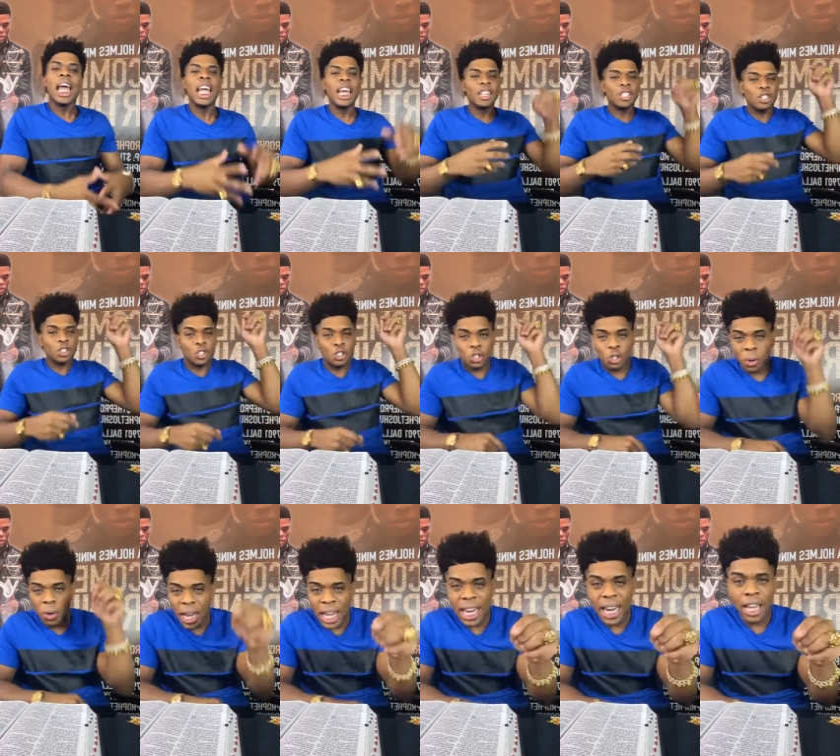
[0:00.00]
He's
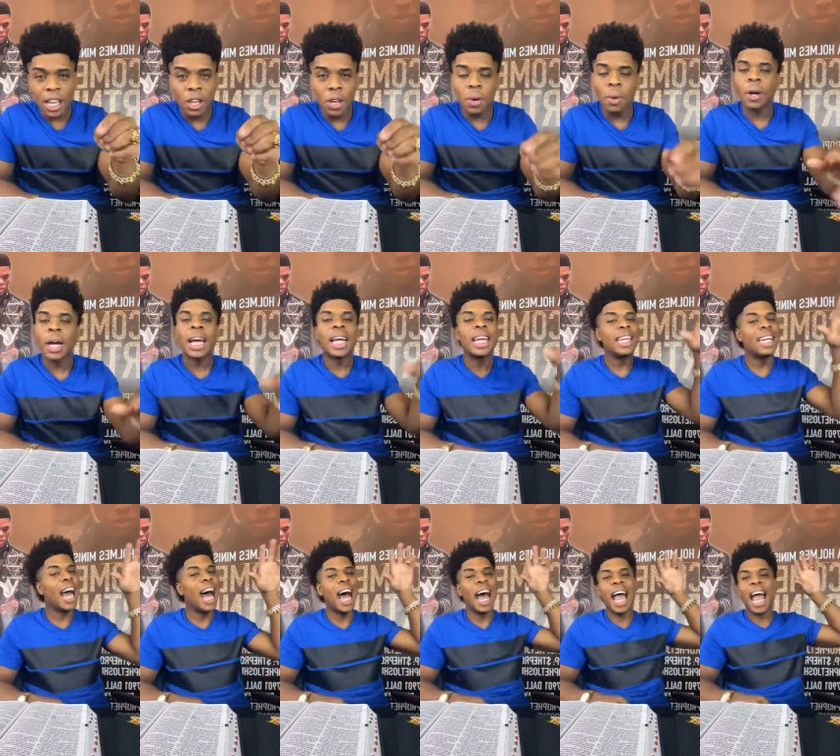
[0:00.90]
treating you
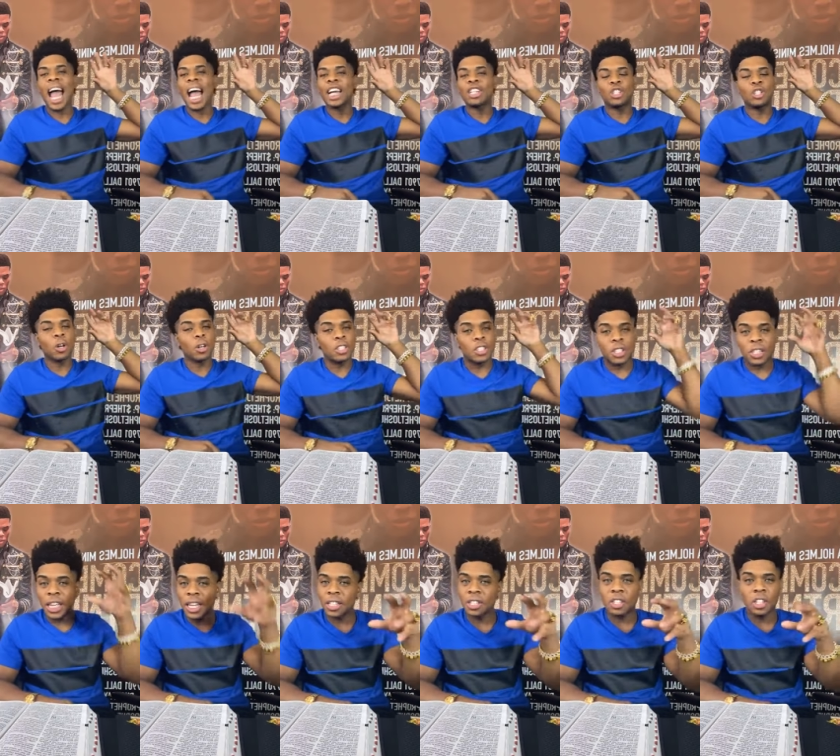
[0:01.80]
not as your
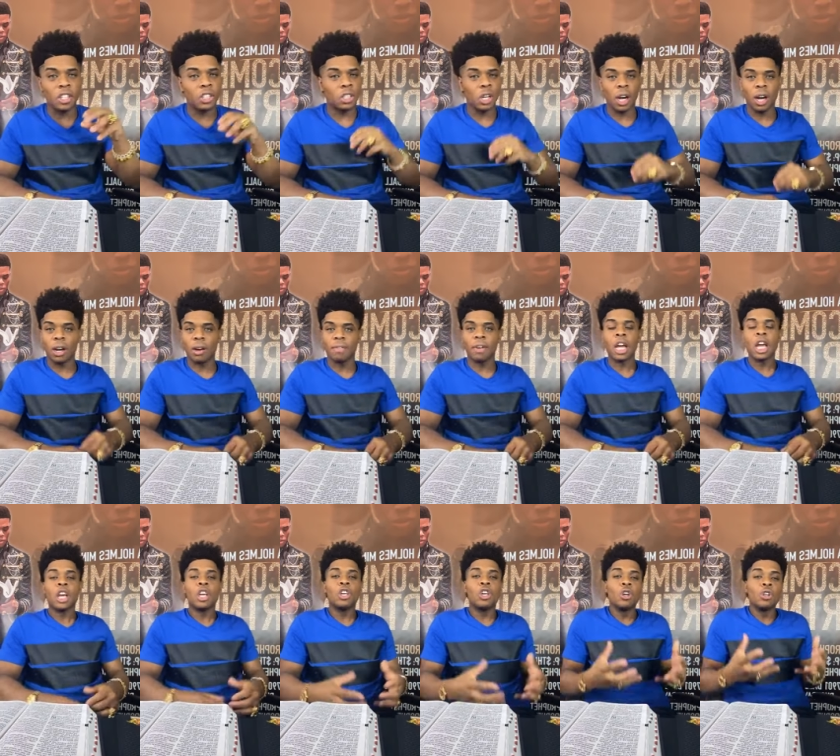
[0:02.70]
sins deserve.
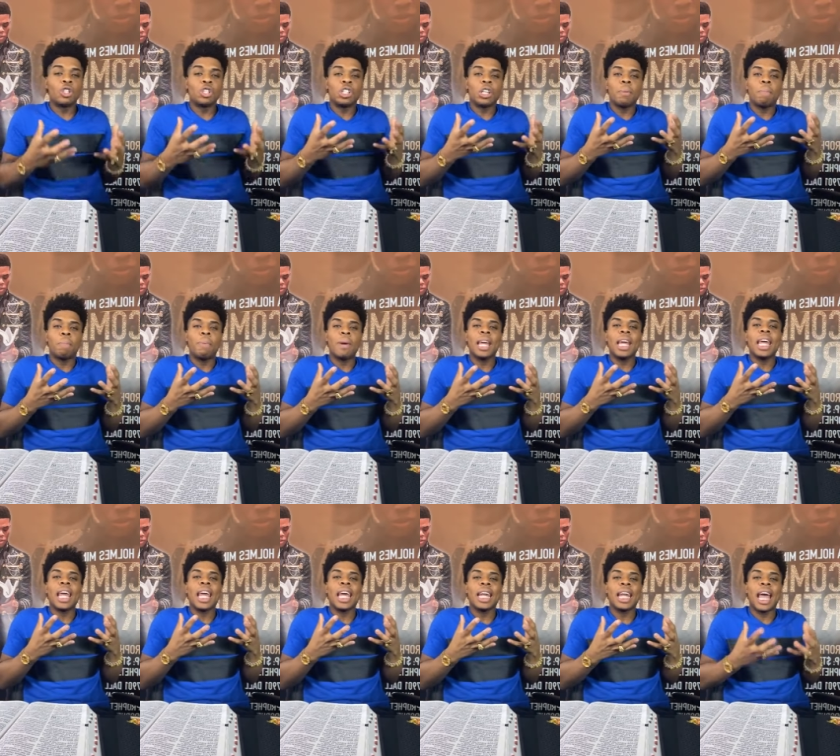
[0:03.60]
You should
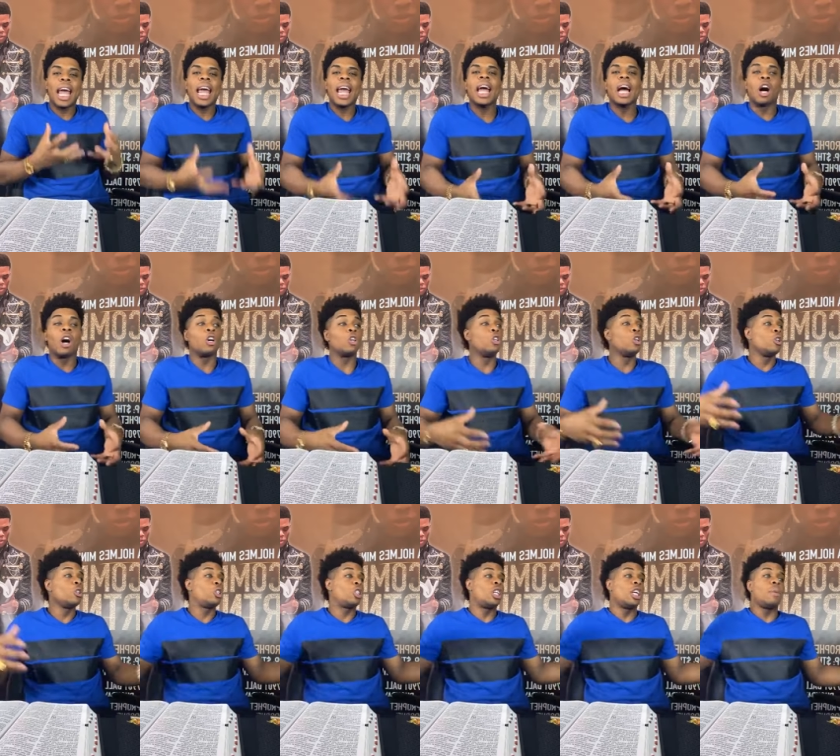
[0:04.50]
be in hell.
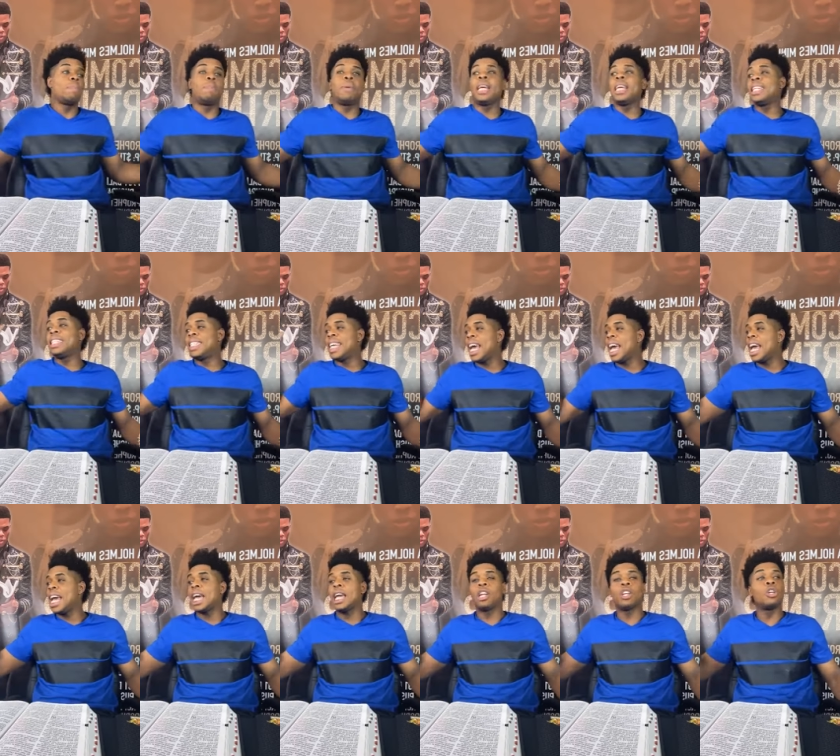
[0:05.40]
You should be
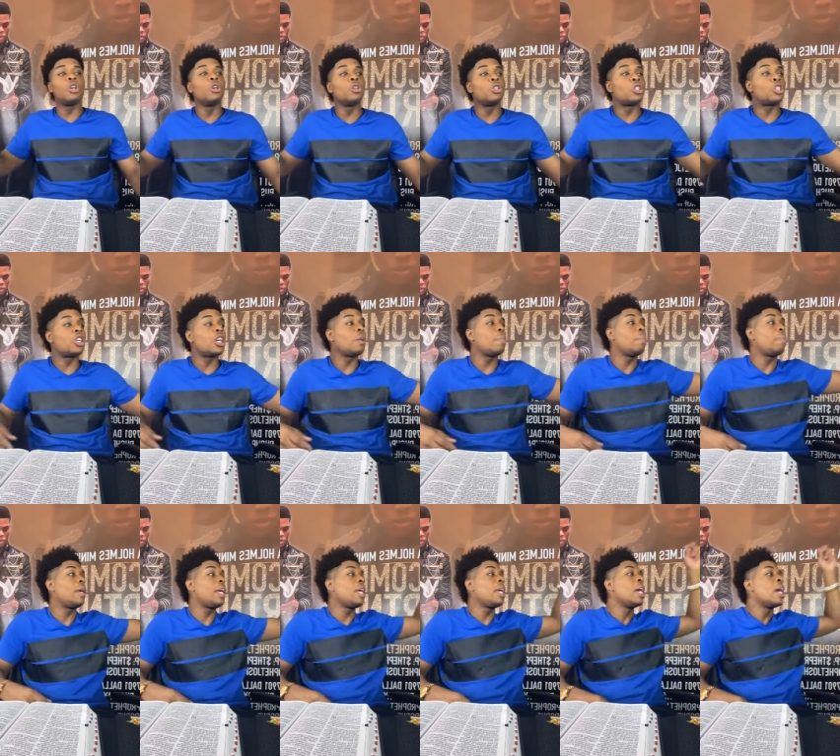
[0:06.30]
dead. You
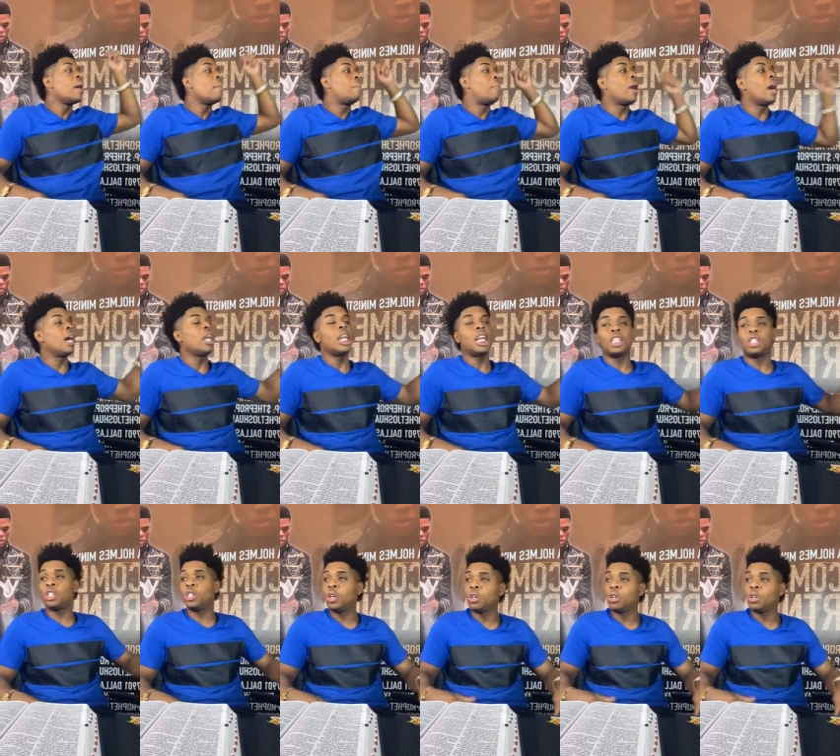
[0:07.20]
should be punished.